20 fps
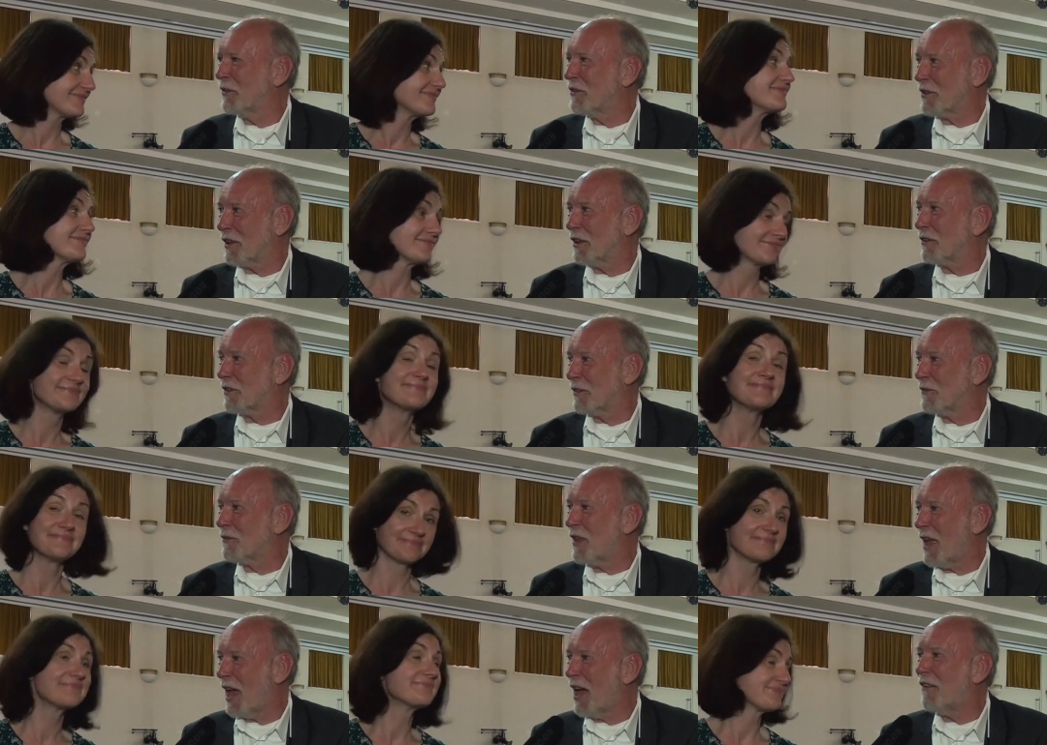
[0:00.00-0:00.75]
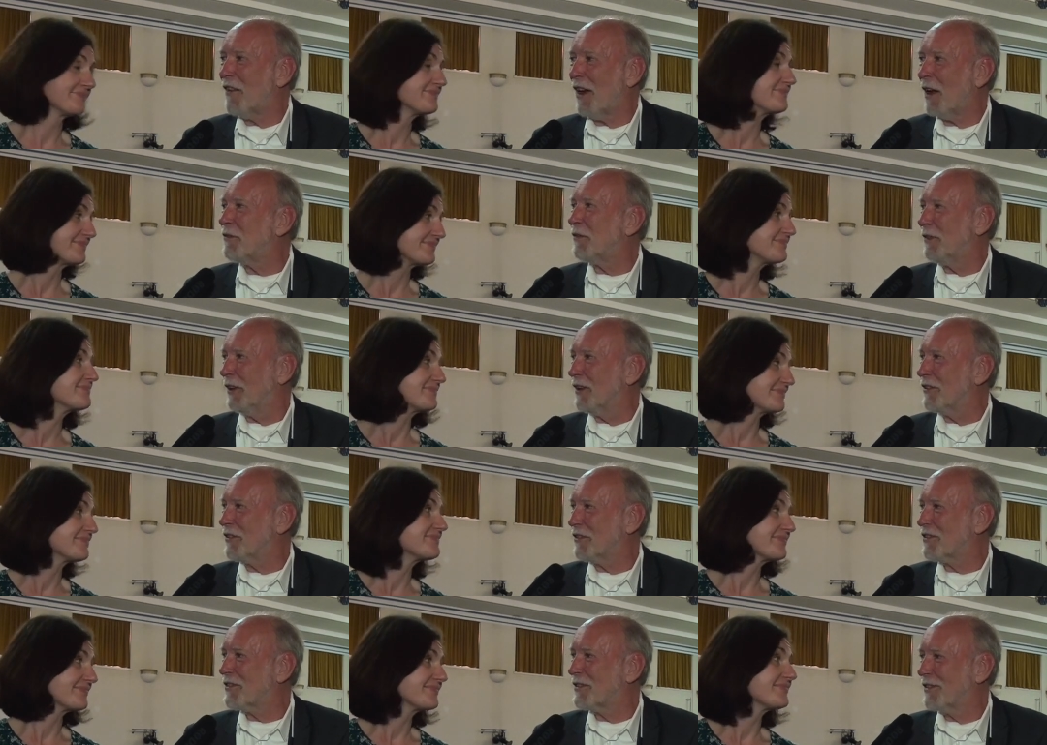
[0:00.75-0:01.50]
Speaker 1: result of their
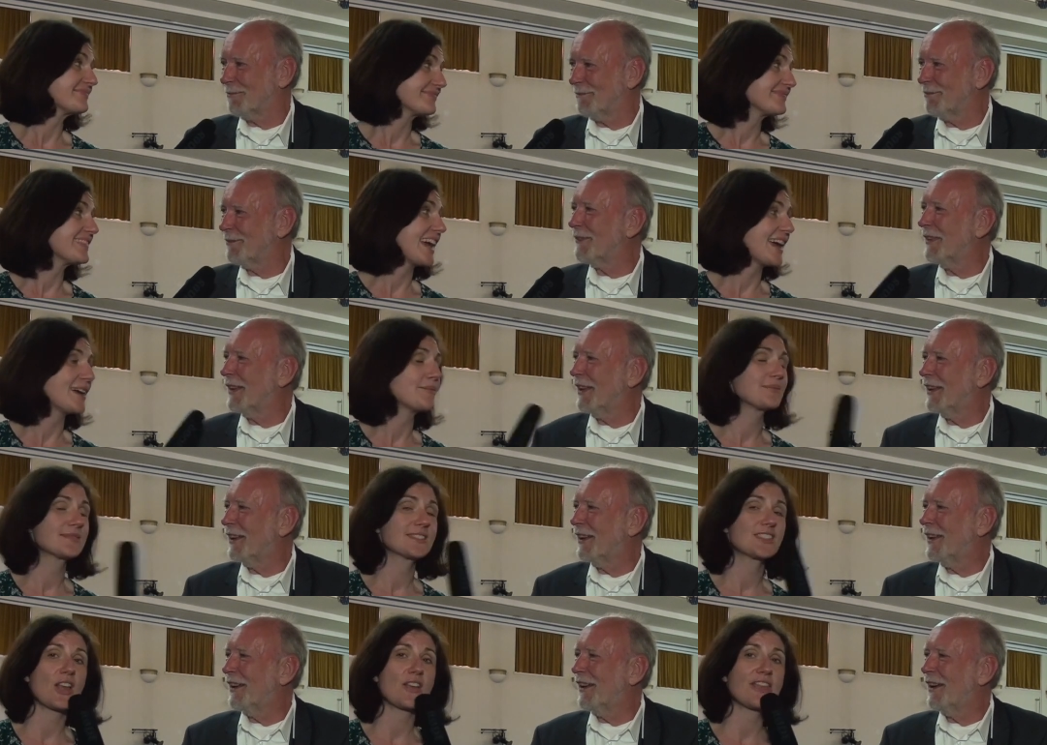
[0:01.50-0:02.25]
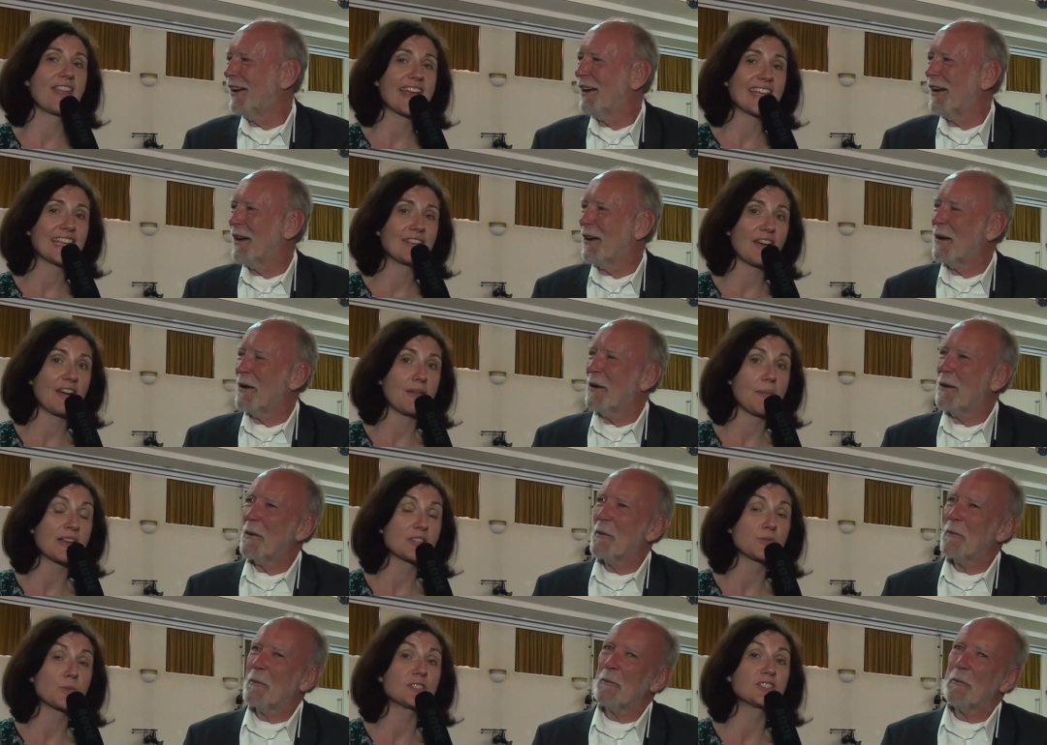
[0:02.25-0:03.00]
efforts.
Speaker 2: Yeah. So thank you very
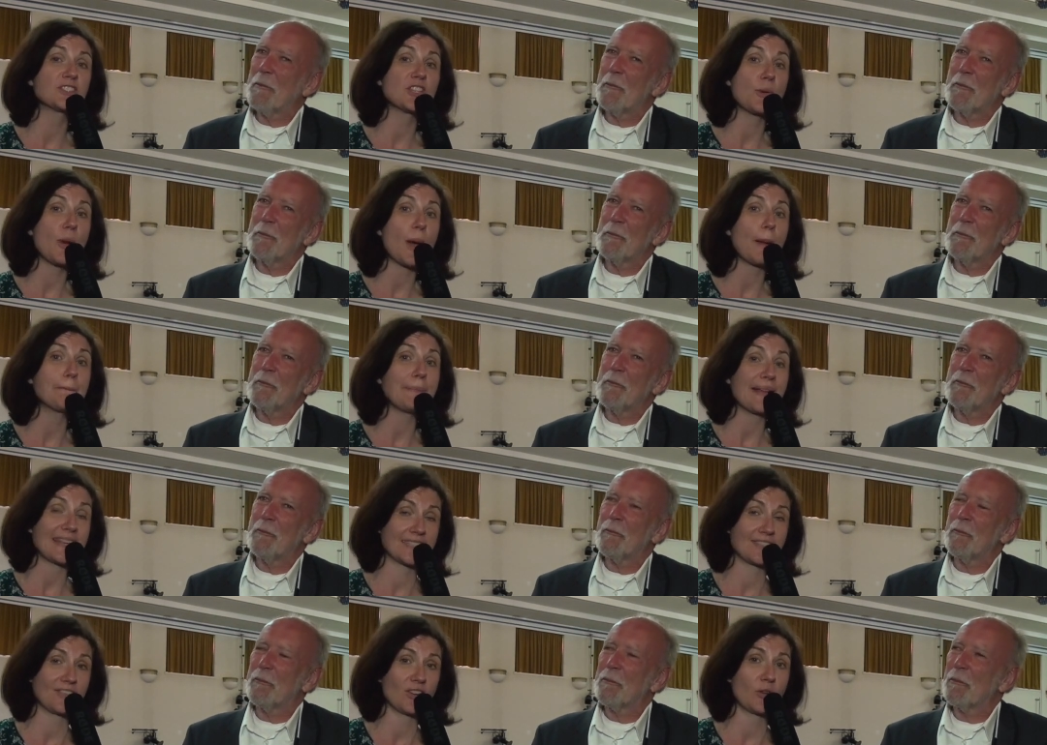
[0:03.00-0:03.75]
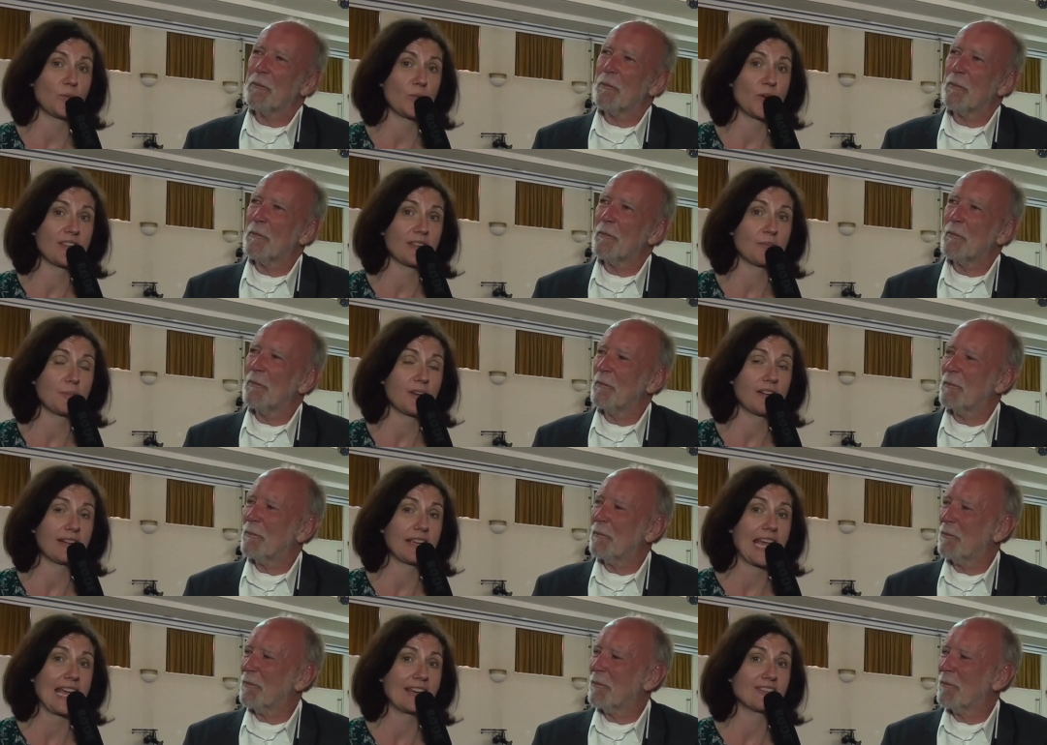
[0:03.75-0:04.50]
much. We'll do our best for you on Worthing
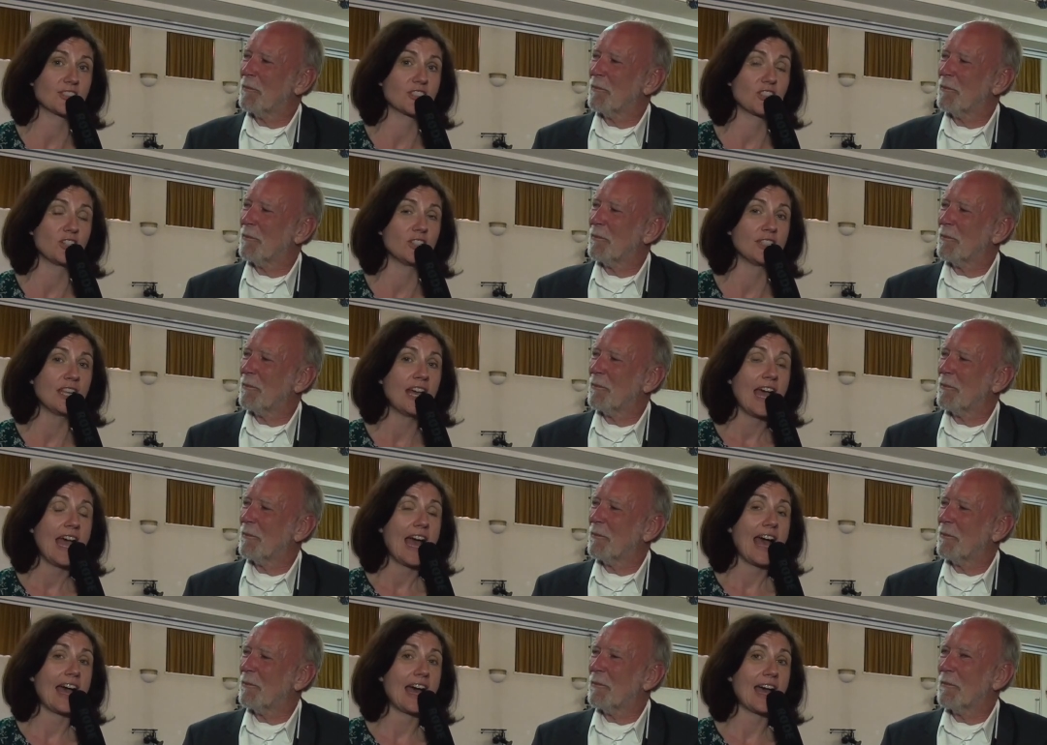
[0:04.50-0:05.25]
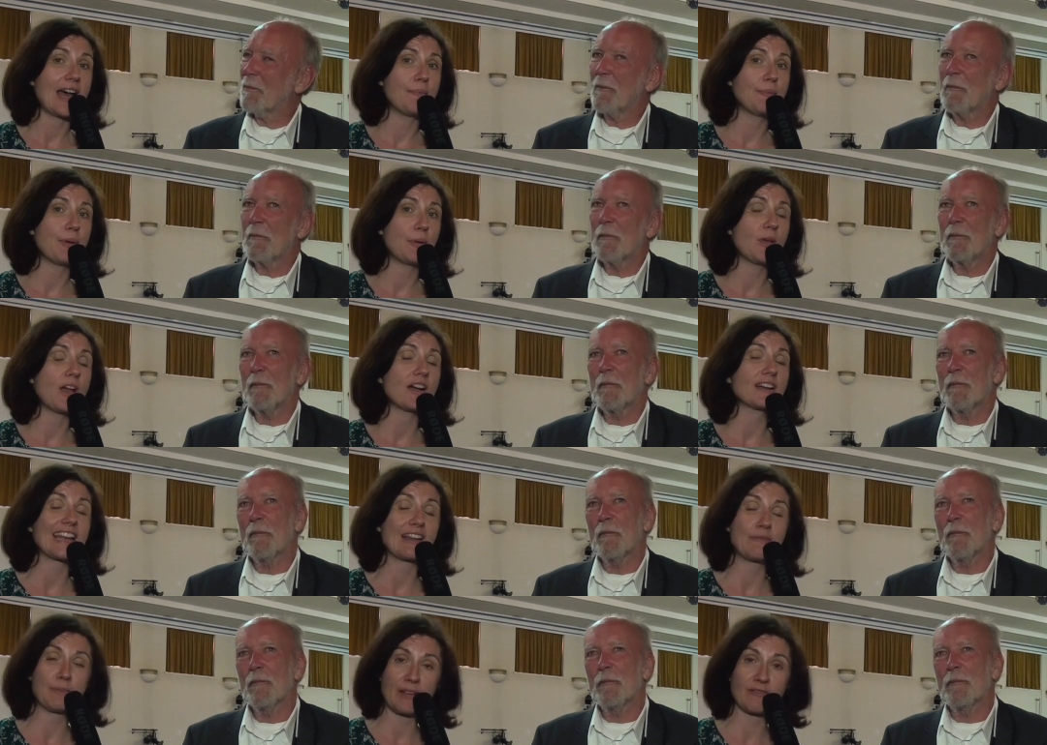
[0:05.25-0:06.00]
Borough Council, uh, but we are
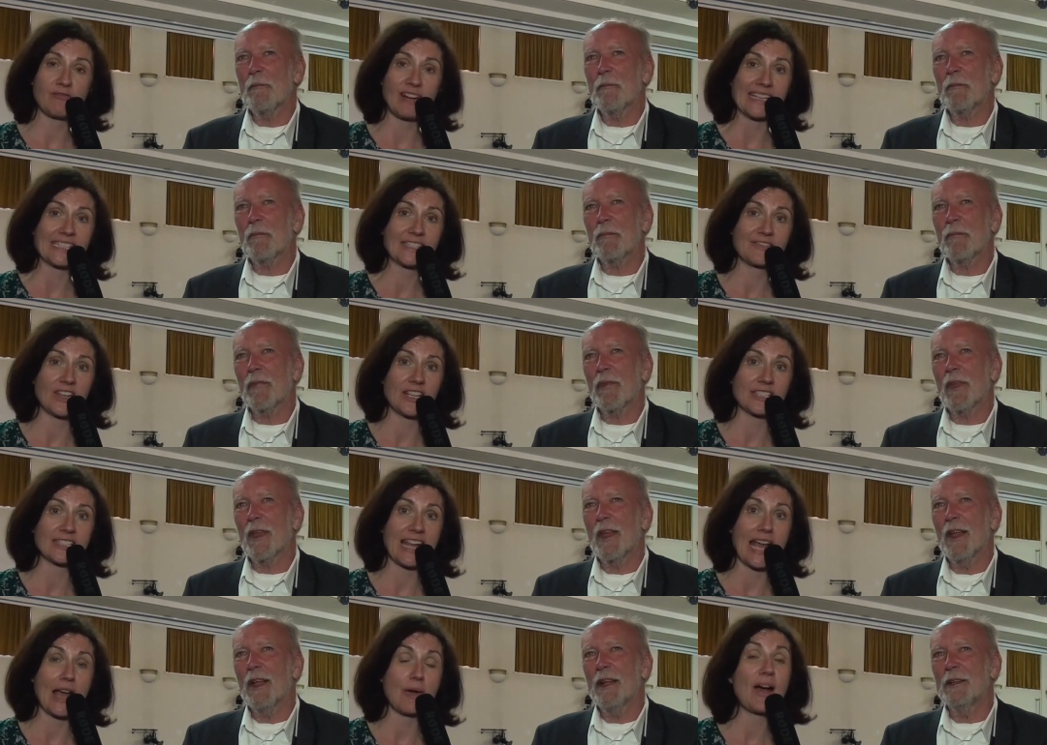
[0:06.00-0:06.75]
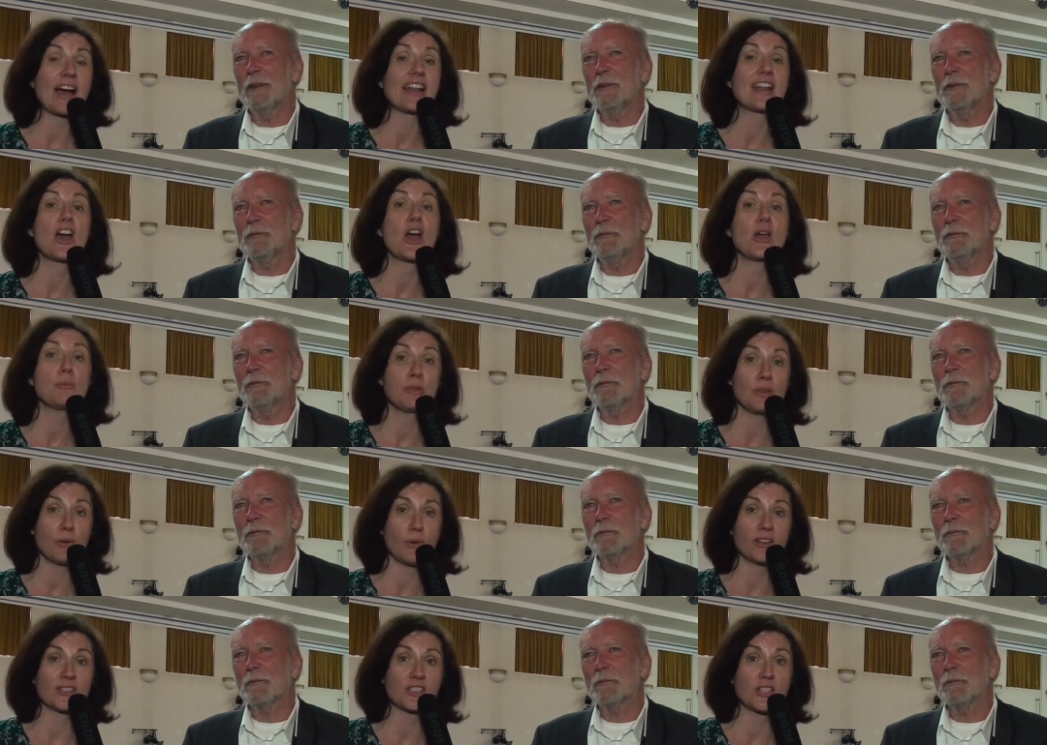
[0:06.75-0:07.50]
going to have a bit of rest first now, and I hope
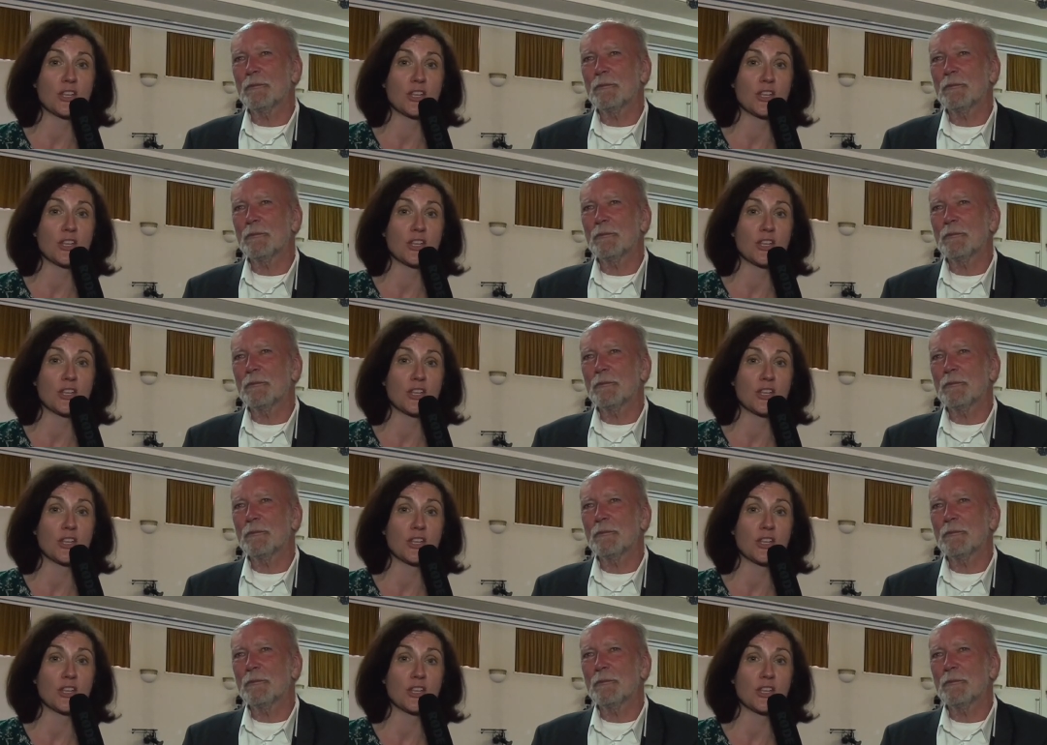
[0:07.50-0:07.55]
you are